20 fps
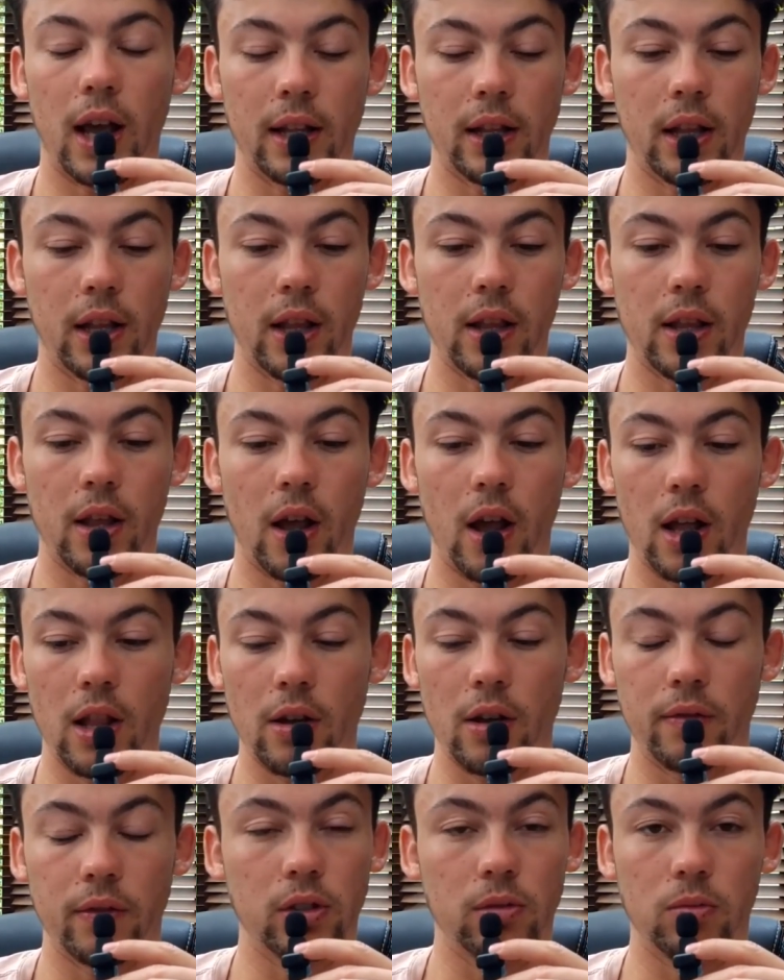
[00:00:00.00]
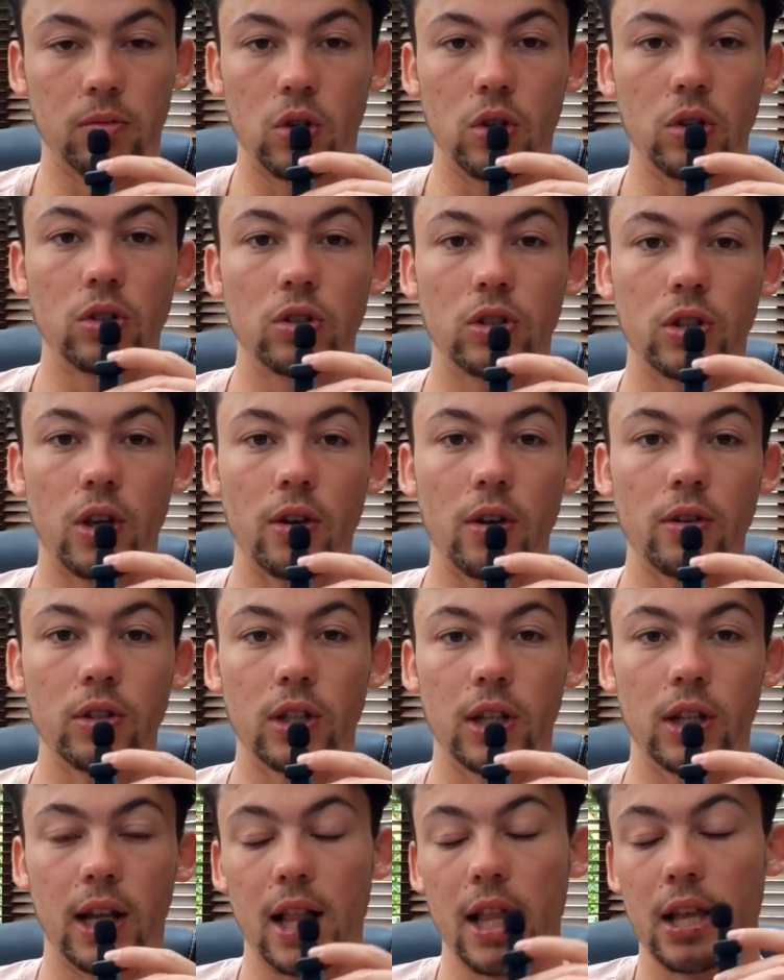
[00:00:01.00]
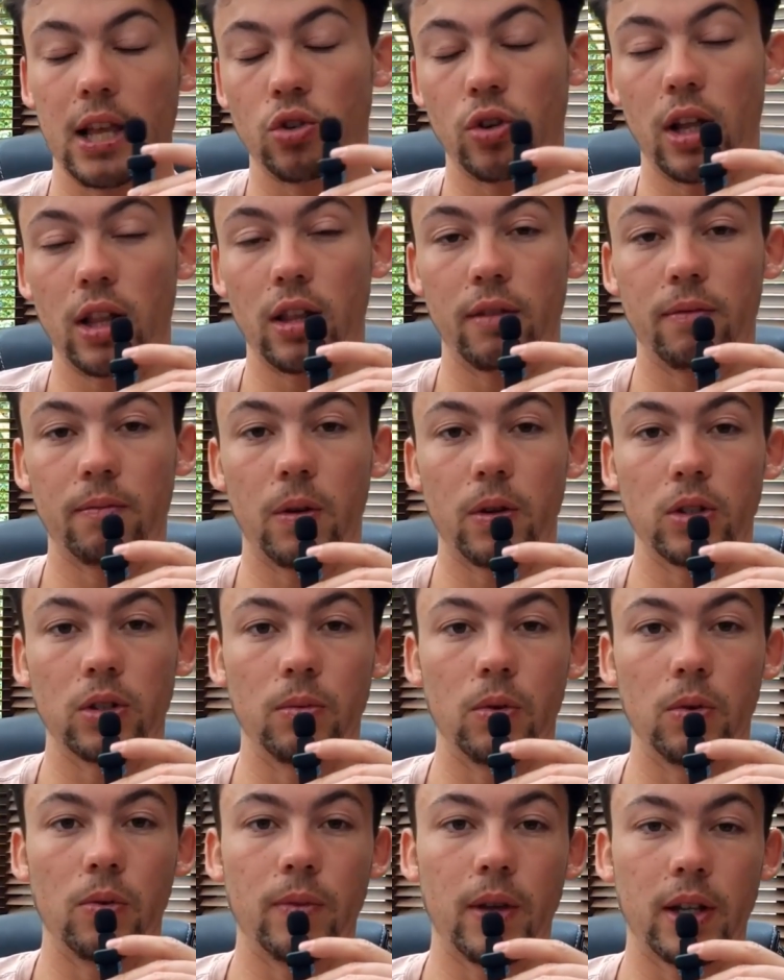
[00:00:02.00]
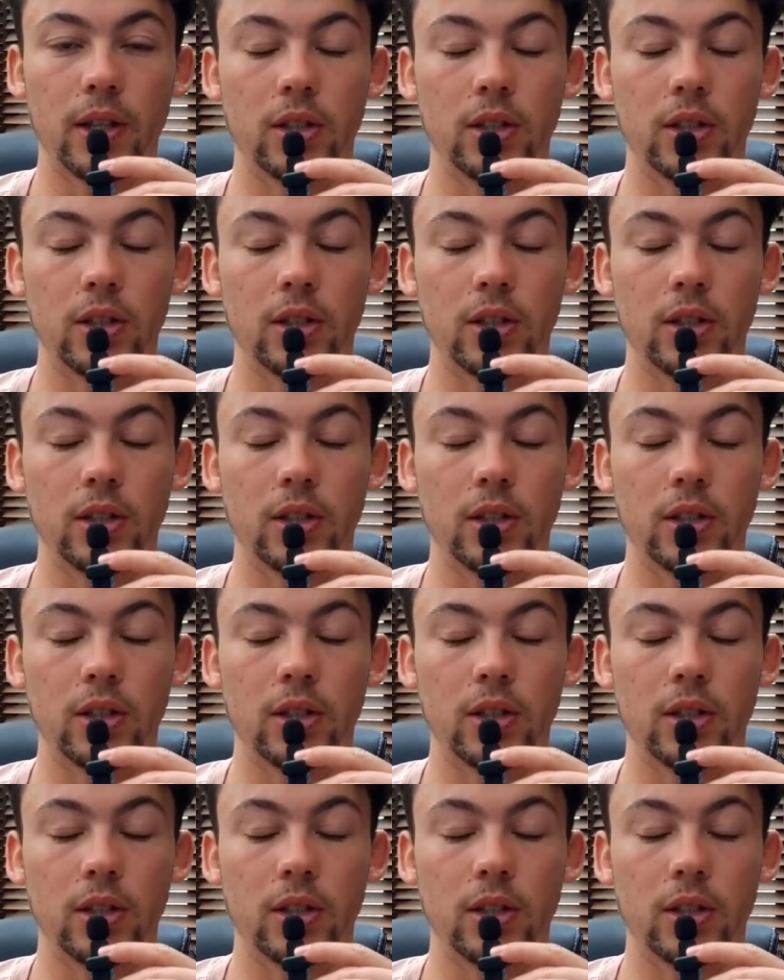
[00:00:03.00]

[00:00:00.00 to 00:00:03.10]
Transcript: and I look for some good zones and a clear trend if possible,